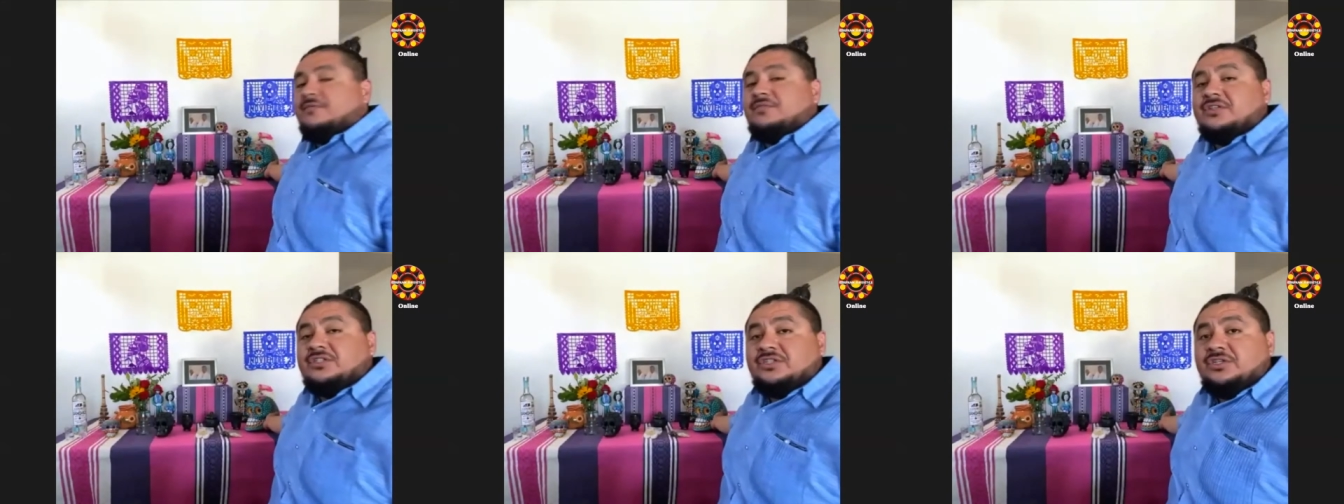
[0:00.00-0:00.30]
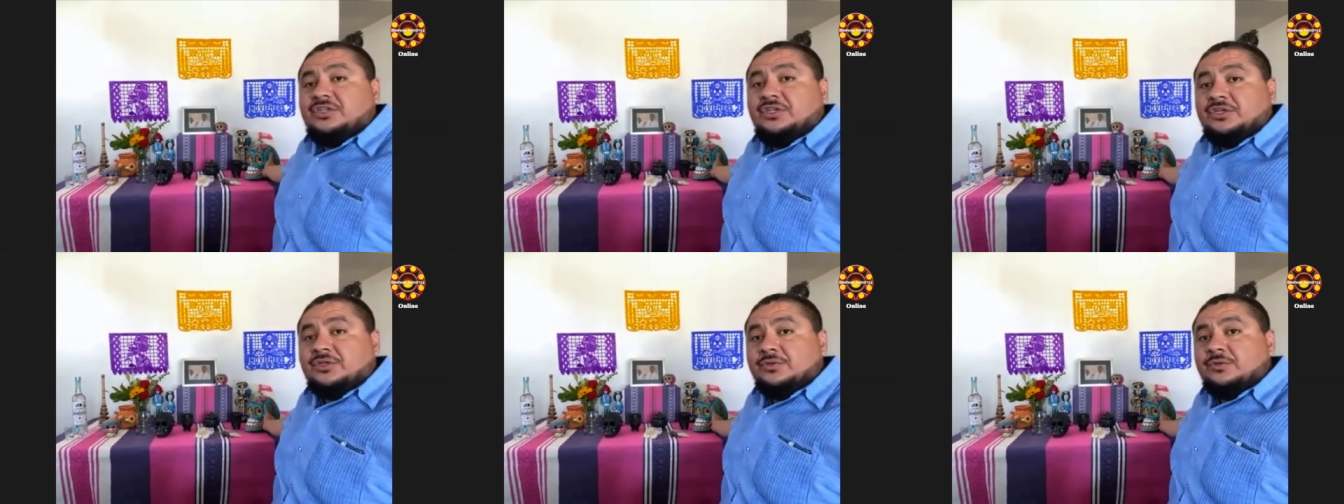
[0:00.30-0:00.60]
to
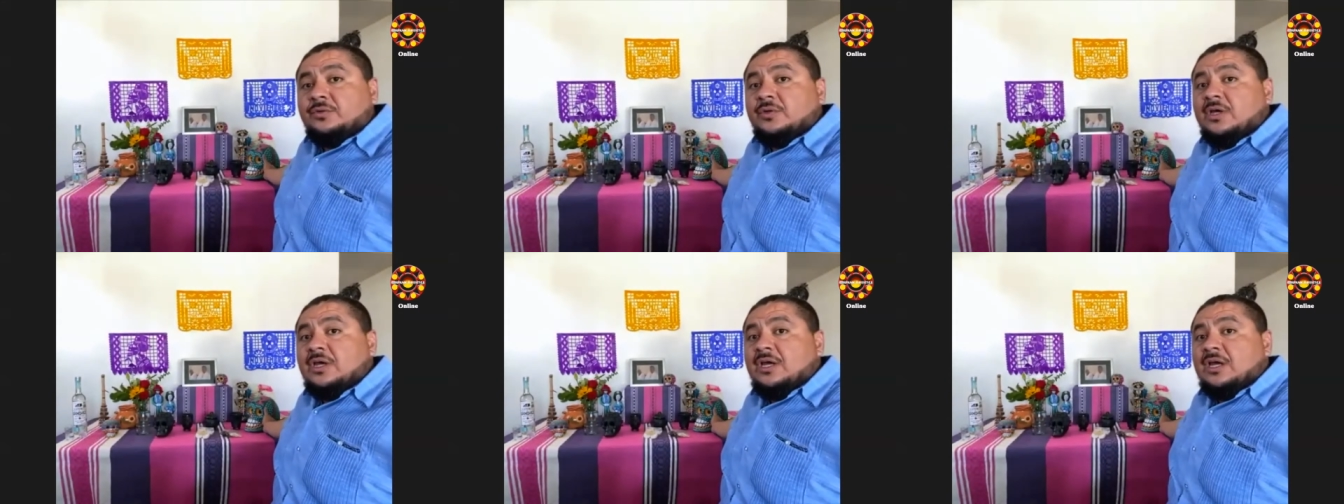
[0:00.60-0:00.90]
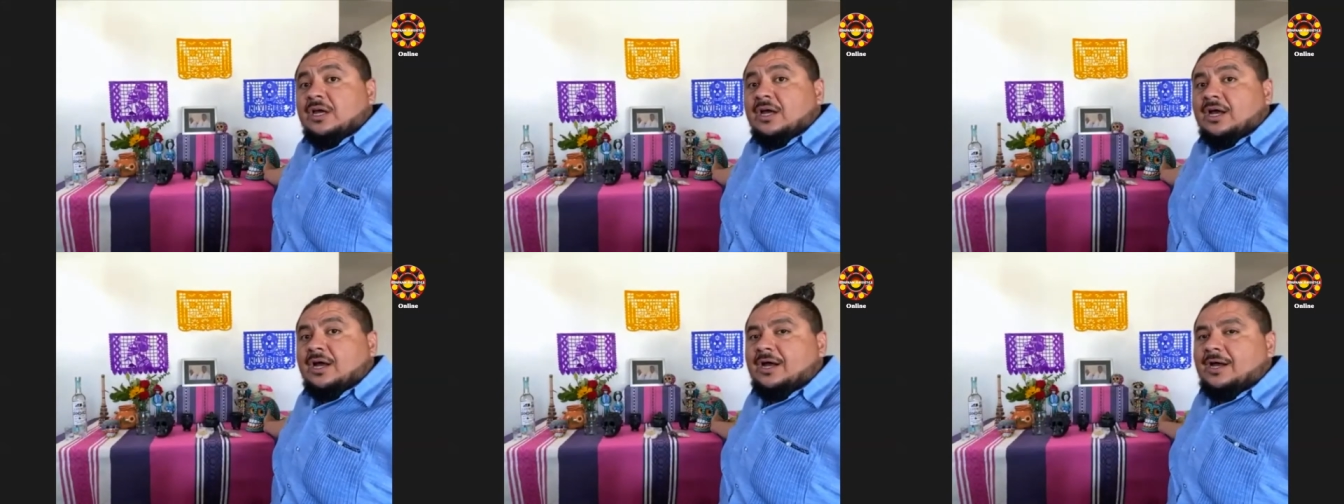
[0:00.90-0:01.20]
you.
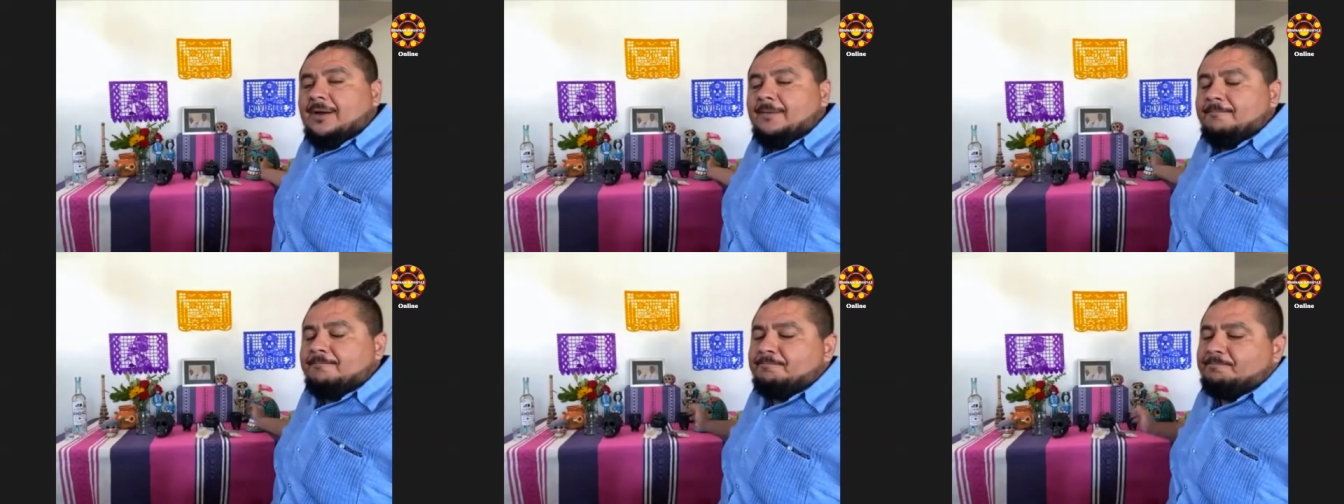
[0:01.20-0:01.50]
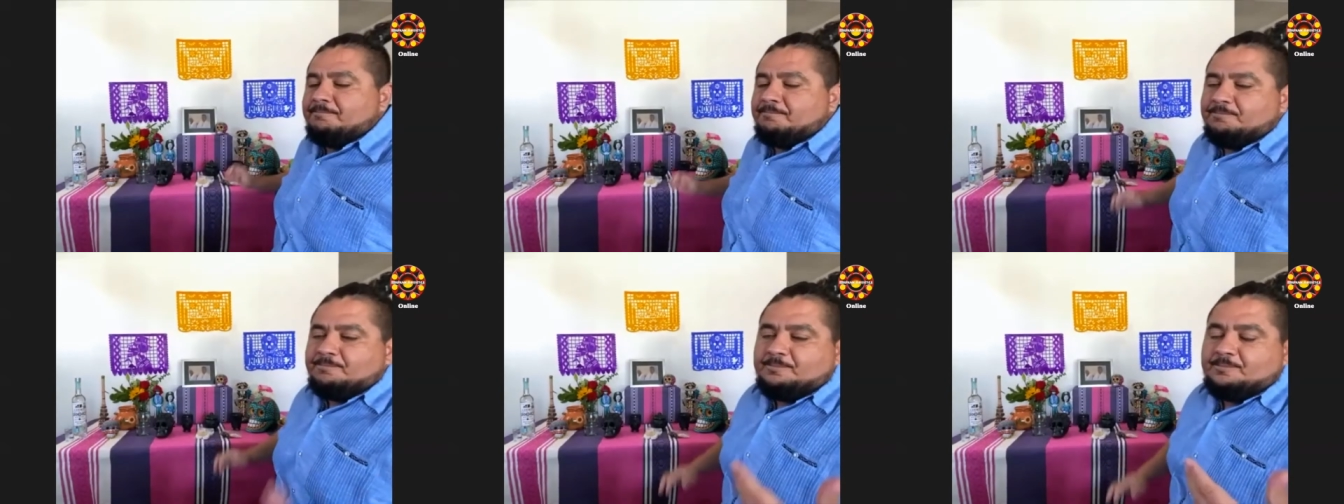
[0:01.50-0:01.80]
Um,
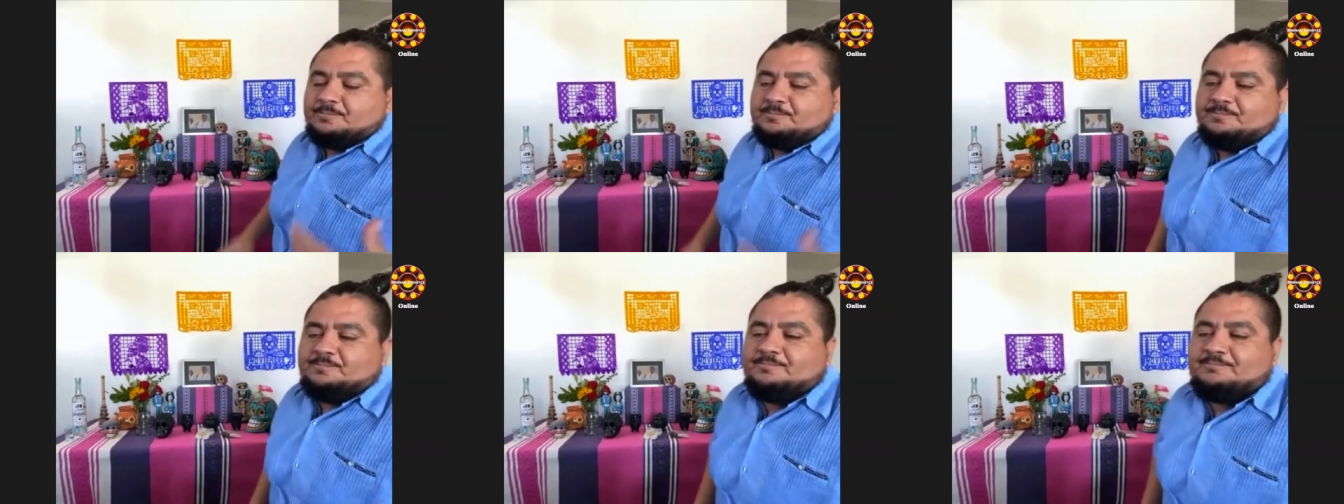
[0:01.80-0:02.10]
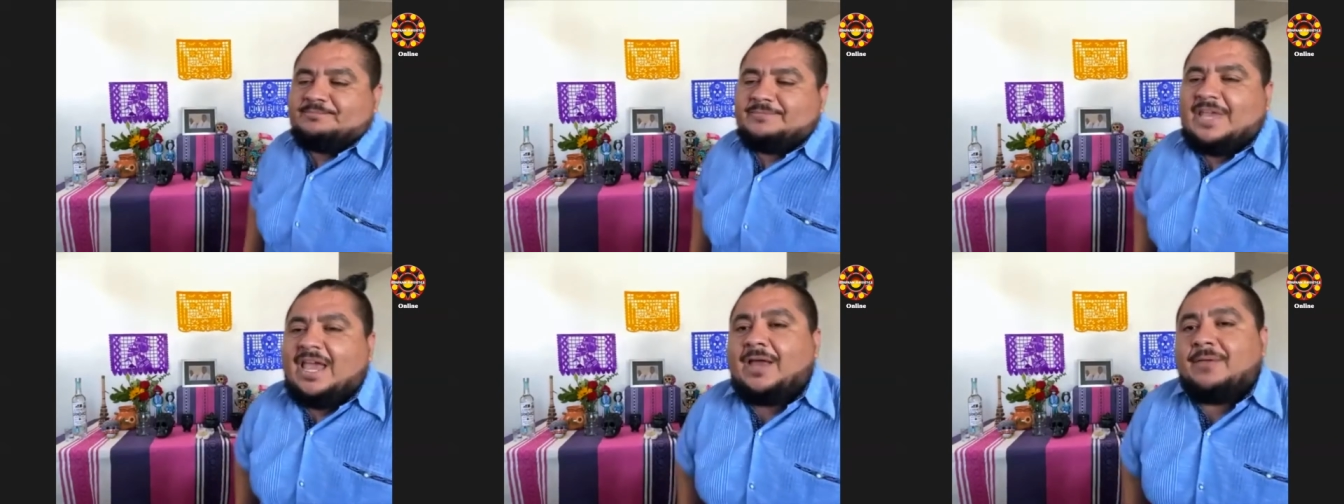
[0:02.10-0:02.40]

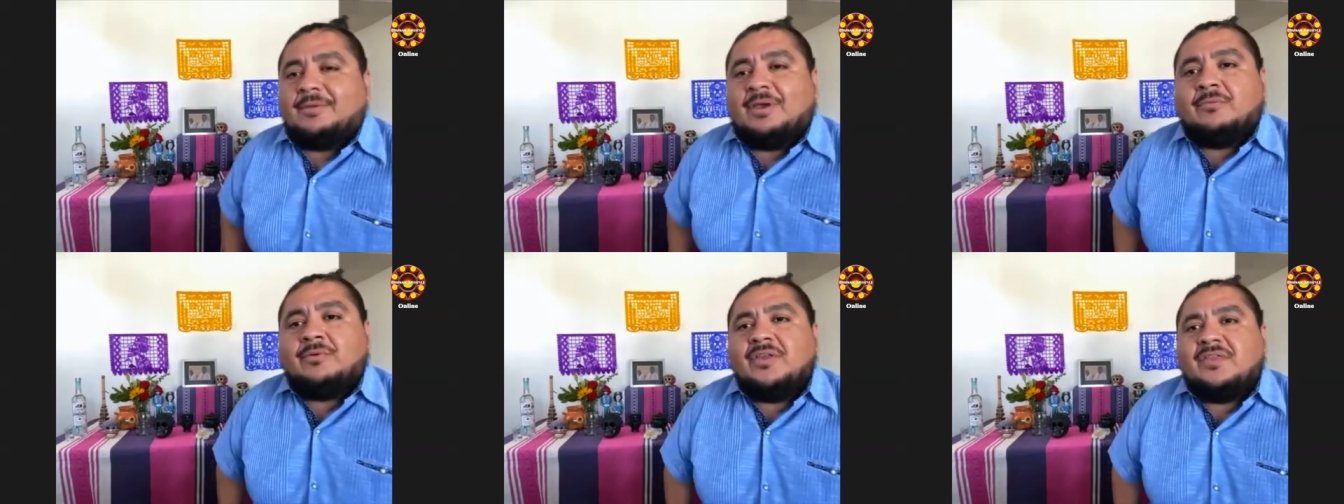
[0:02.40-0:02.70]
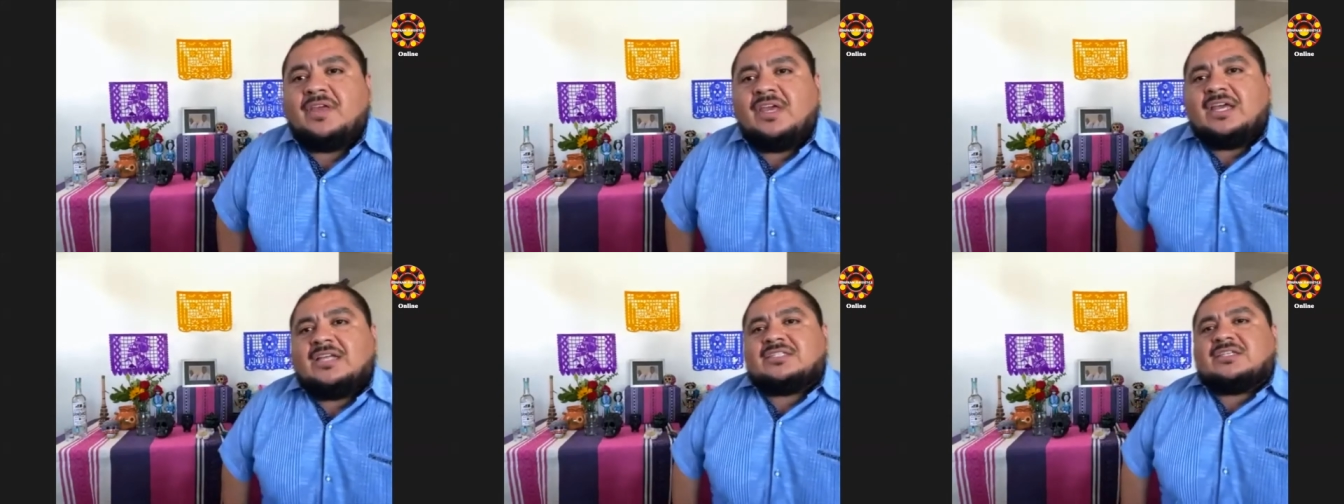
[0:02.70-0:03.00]
yeah, and we
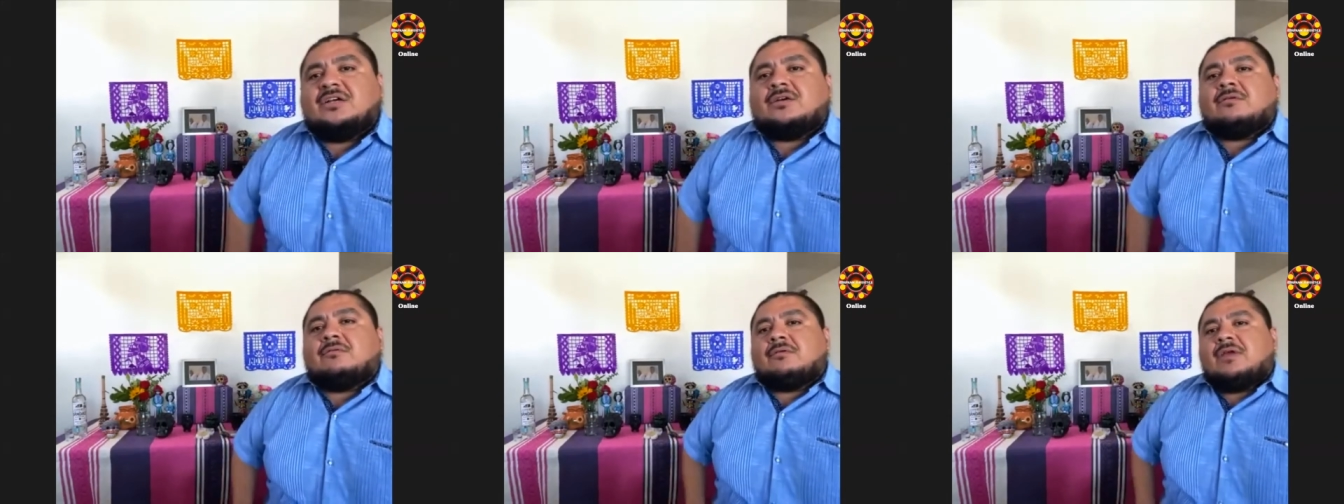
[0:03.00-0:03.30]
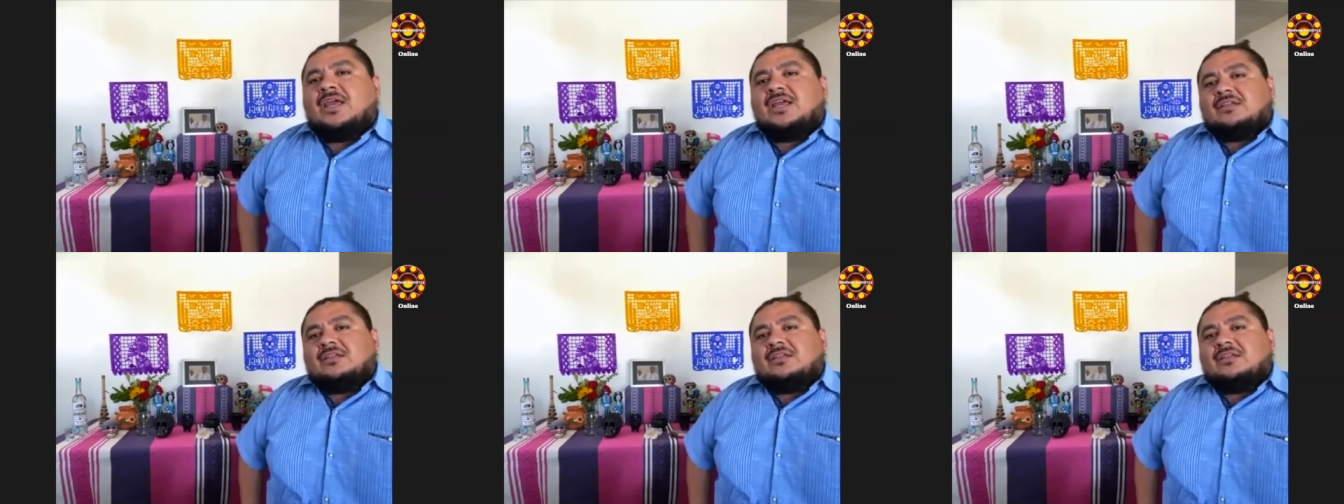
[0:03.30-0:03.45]
think it's a great